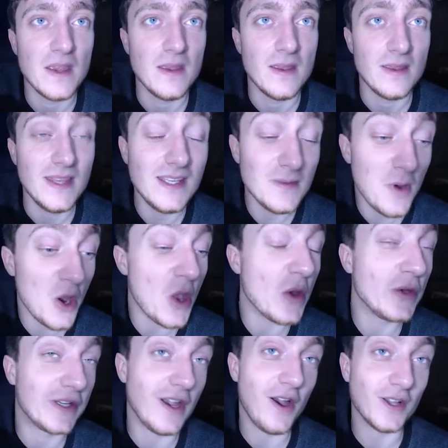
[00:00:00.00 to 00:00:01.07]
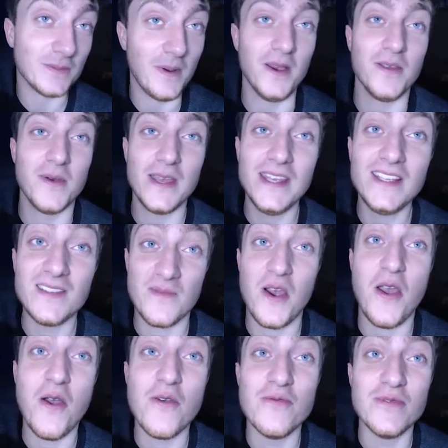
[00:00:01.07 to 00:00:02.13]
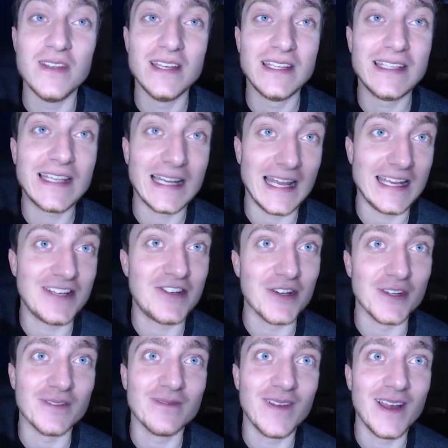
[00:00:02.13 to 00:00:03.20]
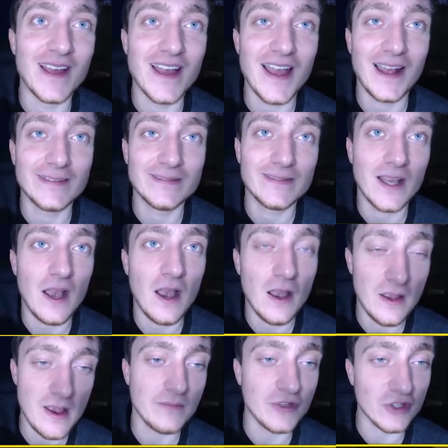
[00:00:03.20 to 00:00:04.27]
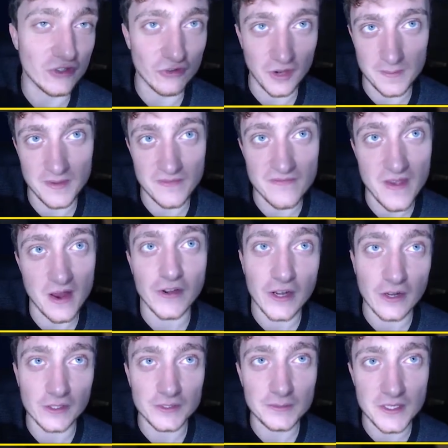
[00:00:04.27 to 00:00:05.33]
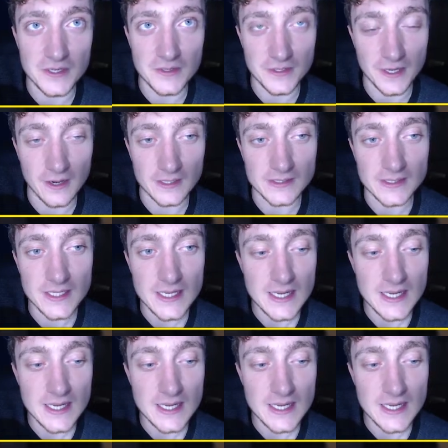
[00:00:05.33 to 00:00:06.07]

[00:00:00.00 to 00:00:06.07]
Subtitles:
These are my own cards, by the way. These are my own collection. And I am just trying to be very honest with you guys.